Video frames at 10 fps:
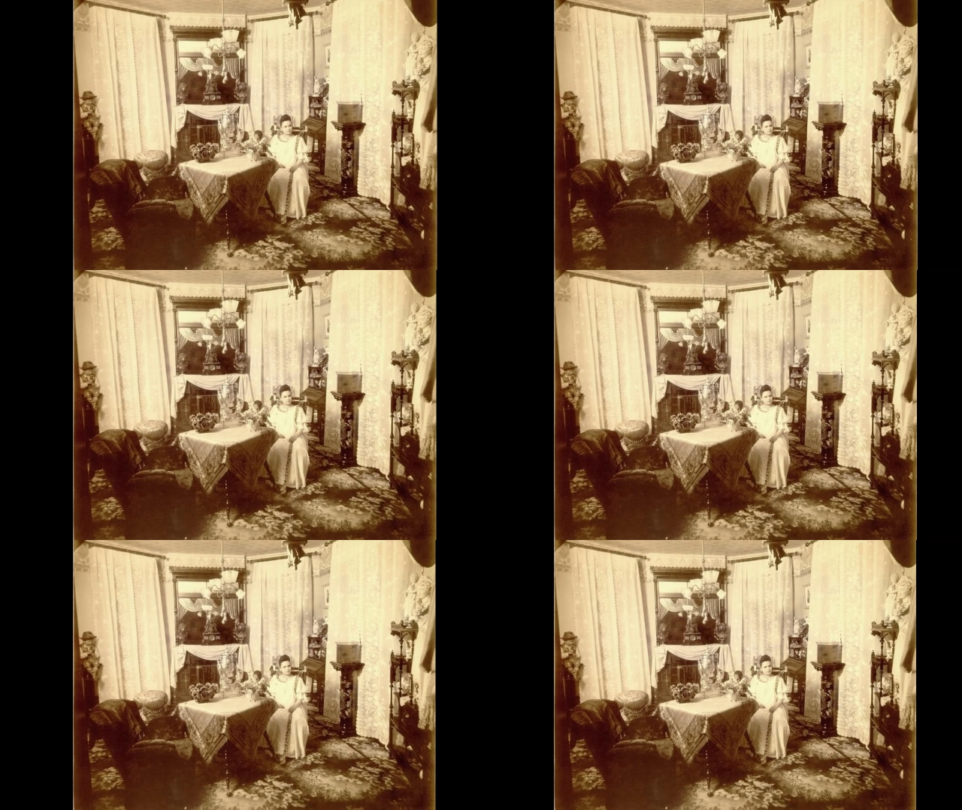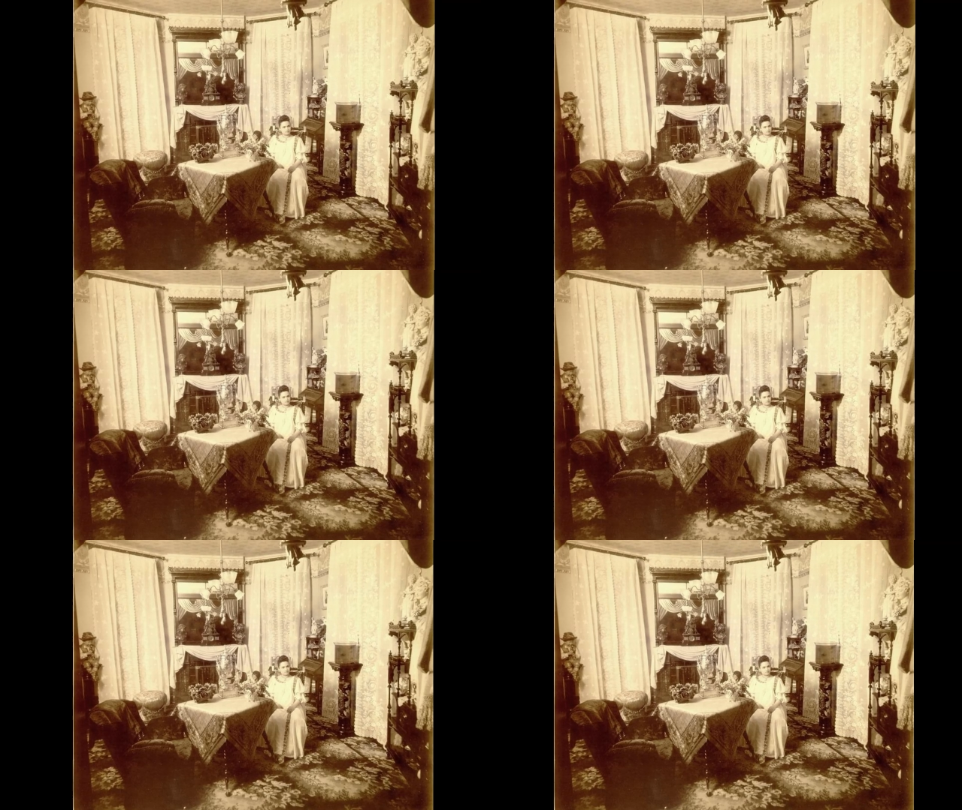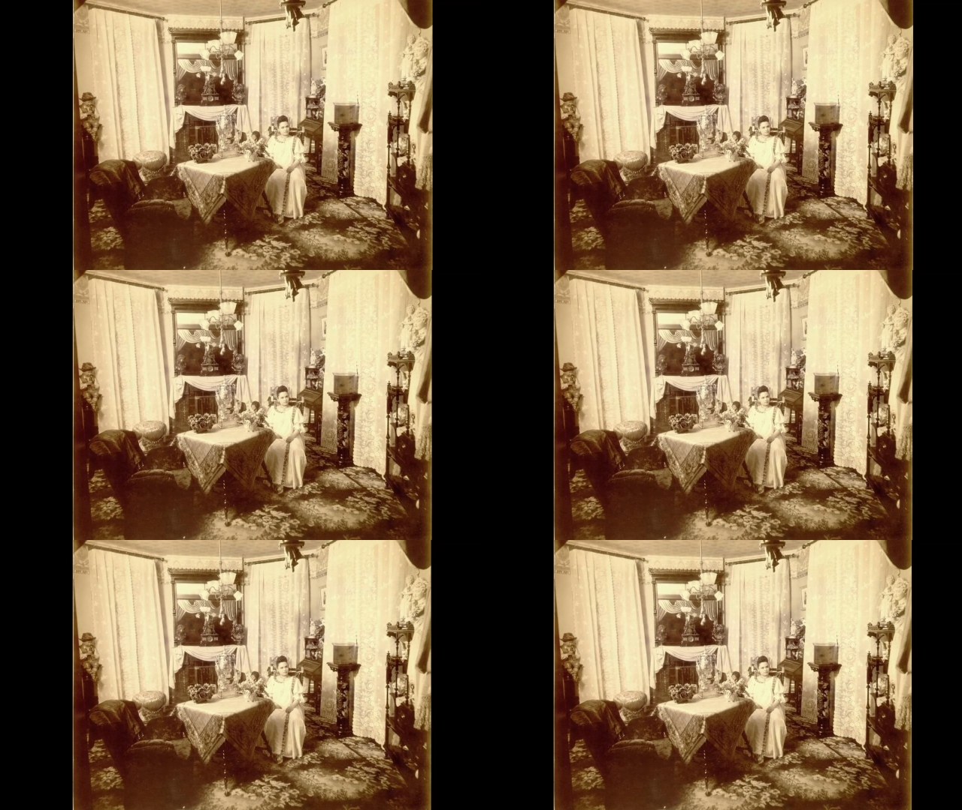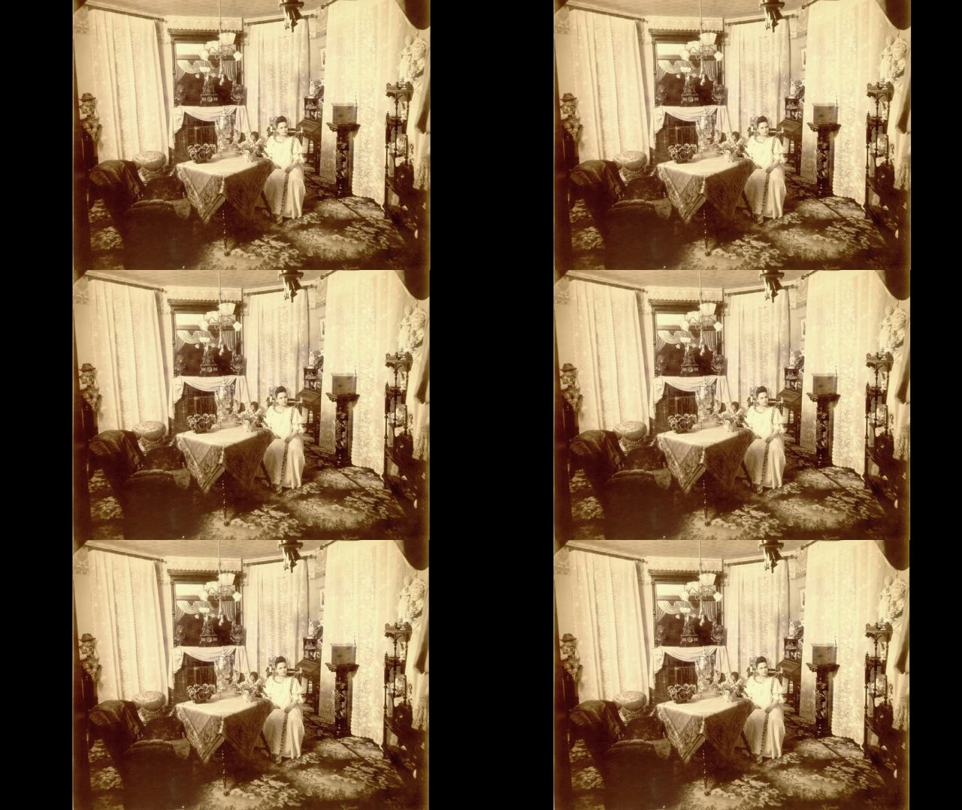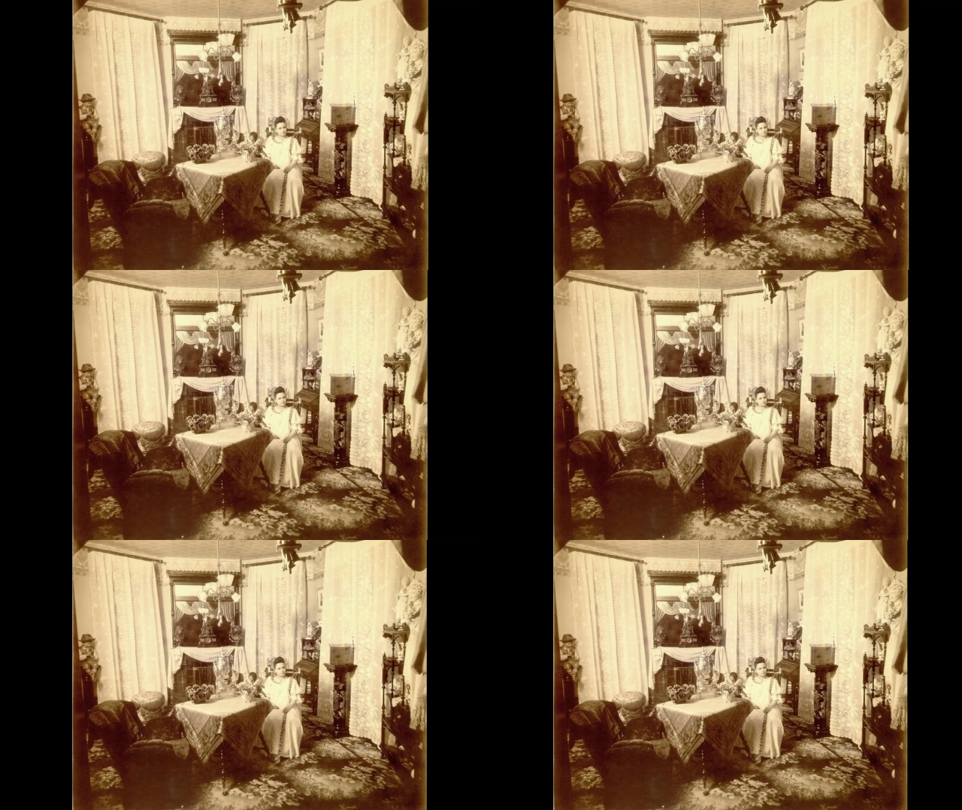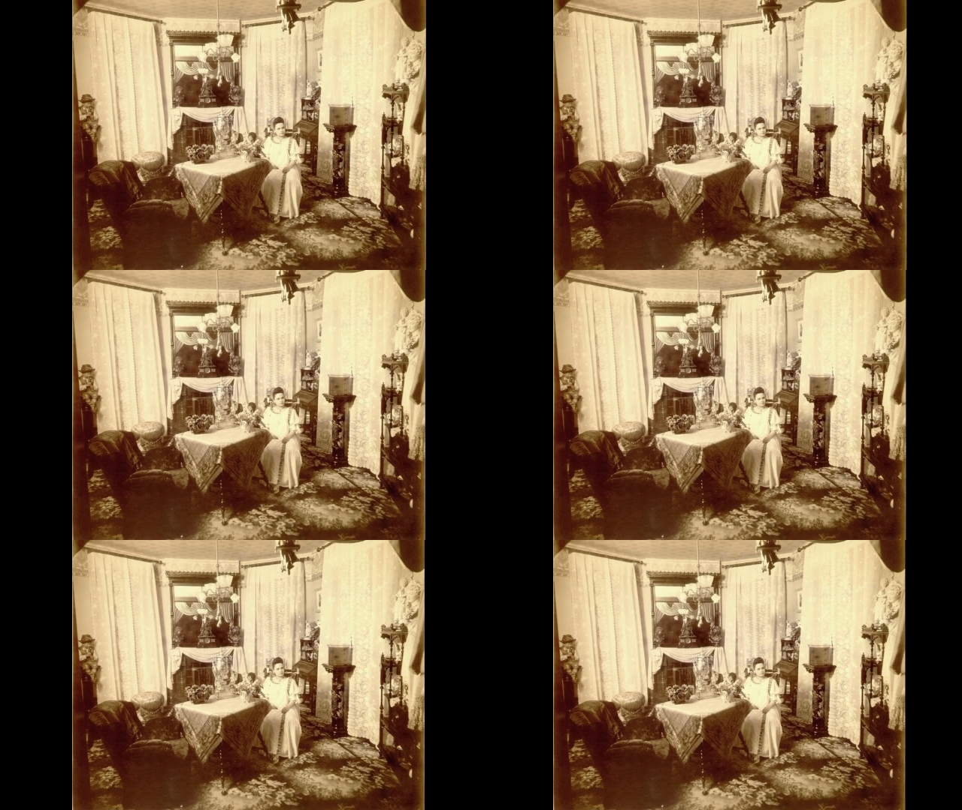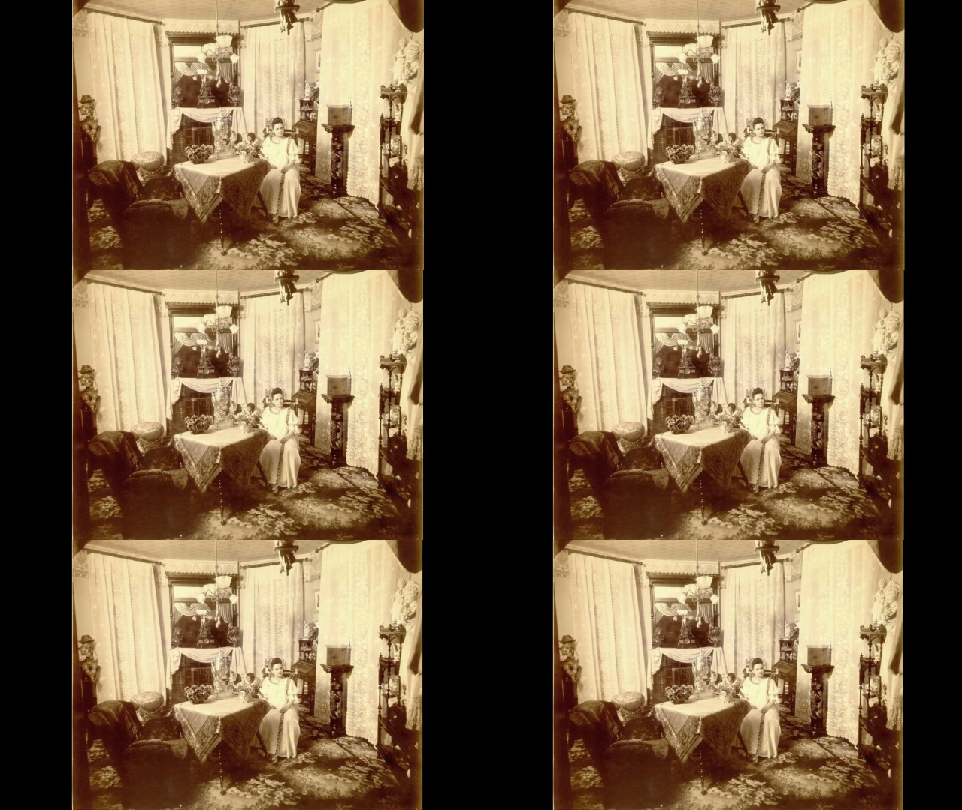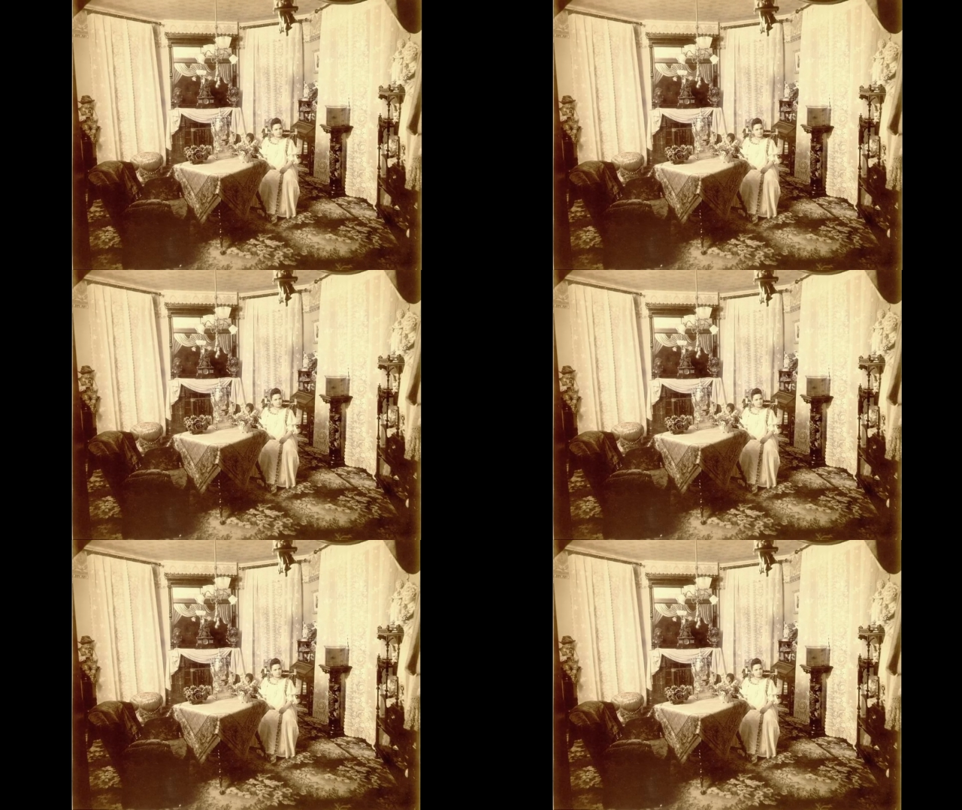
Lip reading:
(no speaker visible)